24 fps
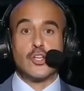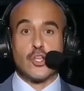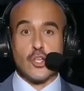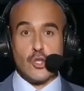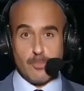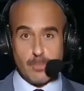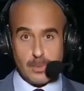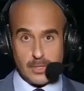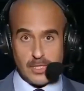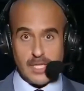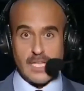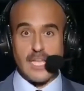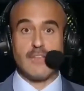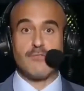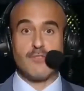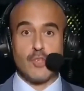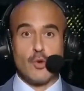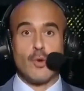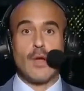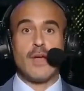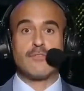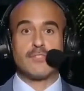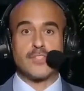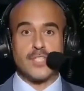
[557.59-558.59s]
Do you believe
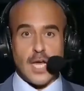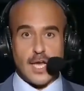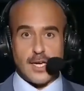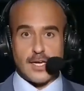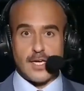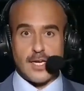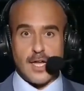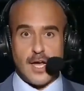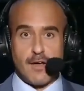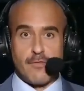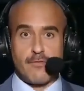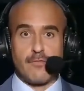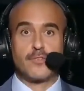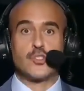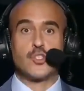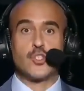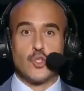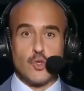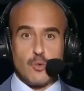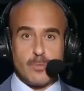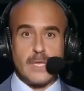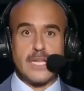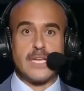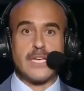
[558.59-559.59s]
you have done enough
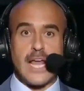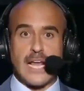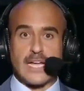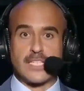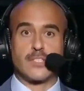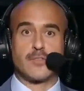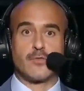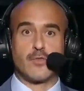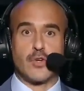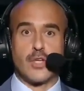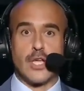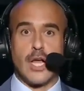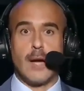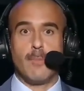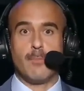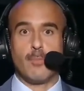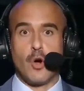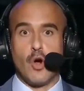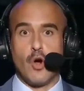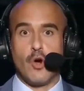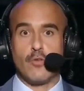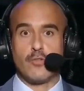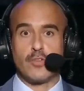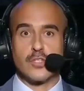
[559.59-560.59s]
to be next for Jan
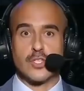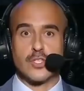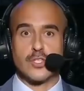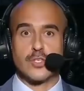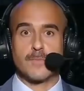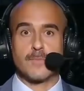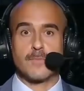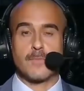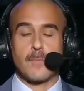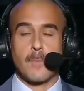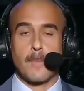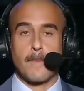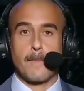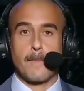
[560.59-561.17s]
Błachowicz?